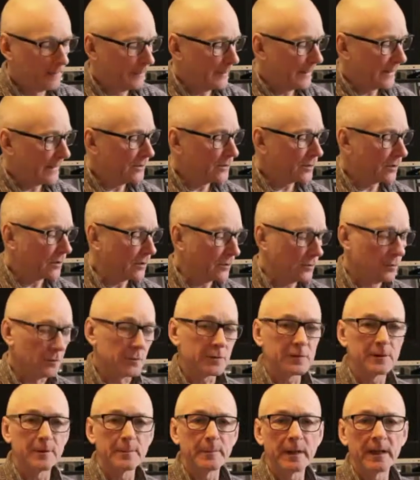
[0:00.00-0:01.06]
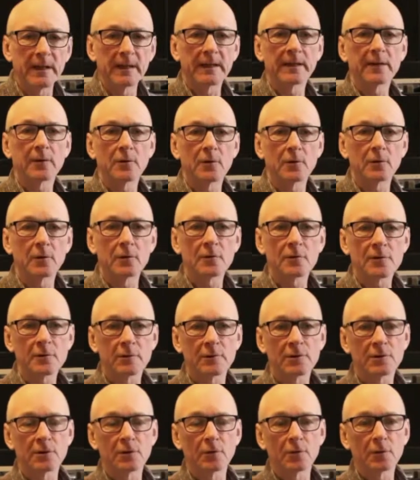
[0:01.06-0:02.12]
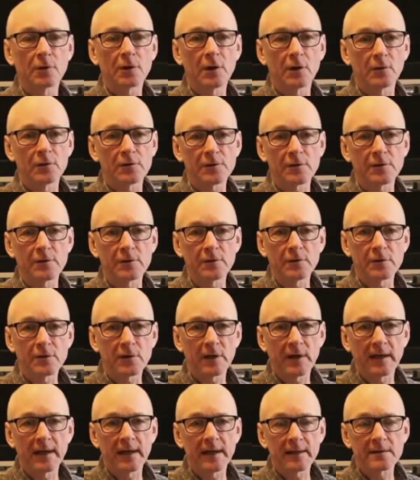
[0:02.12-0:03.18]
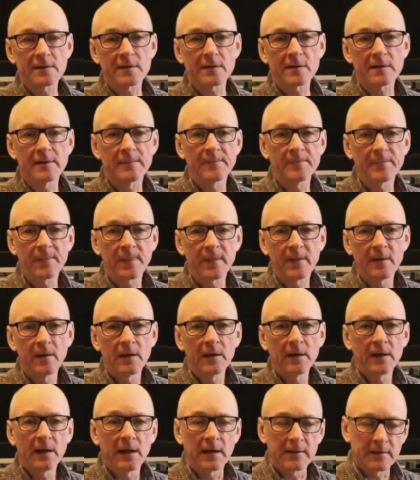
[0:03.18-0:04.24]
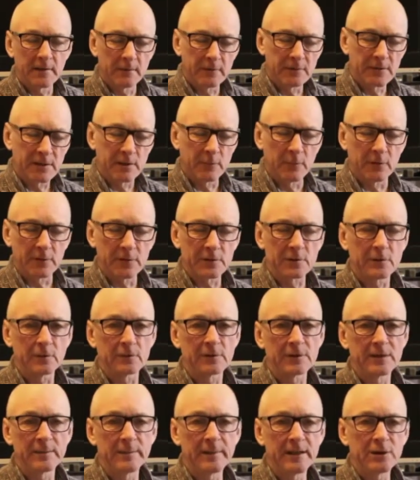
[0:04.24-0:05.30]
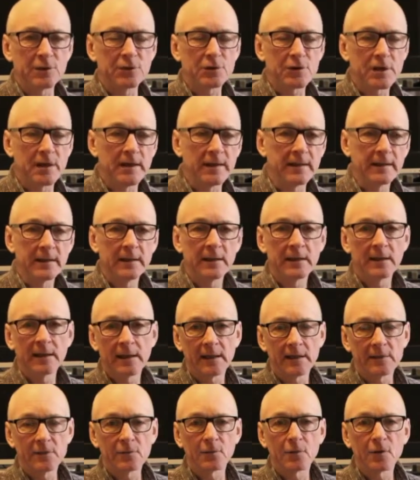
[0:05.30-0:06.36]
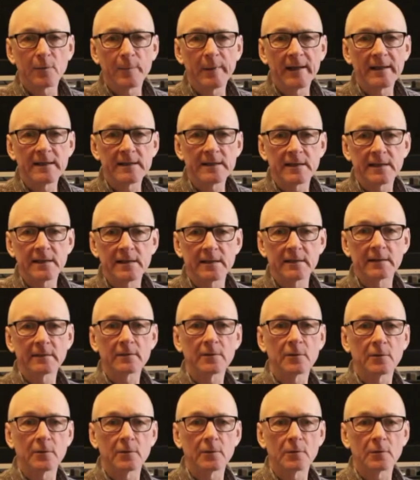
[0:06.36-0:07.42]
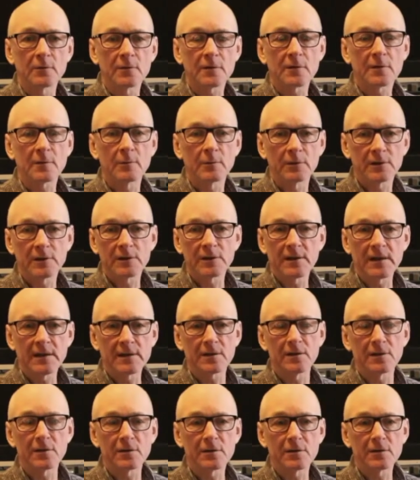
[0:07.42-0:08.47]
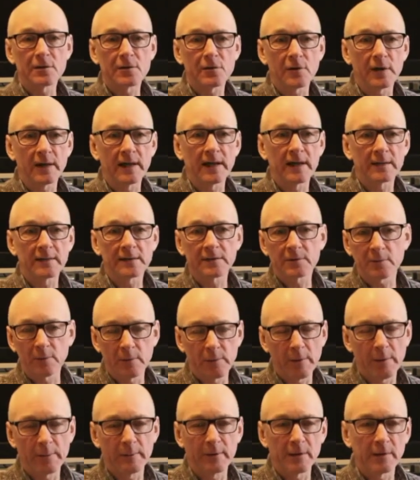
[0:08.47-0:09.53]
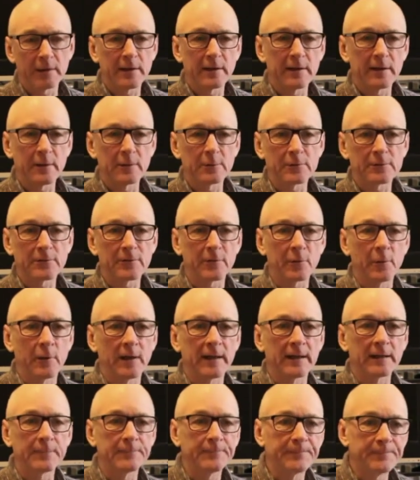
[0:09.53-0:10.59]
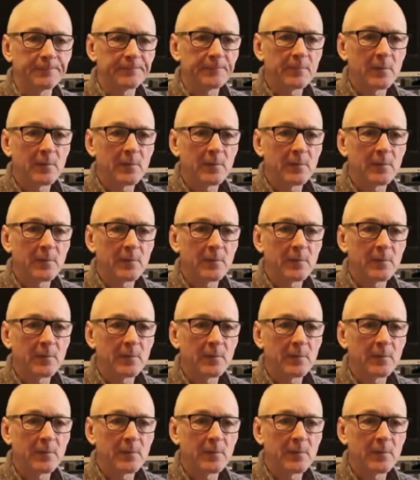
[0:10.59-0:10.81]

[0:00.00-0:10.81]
Major chords and minor chords, which are called consonant triads. And there are 2 others called diminished and augmented chords, which are dissonant triads. We won't be looking at those for a while.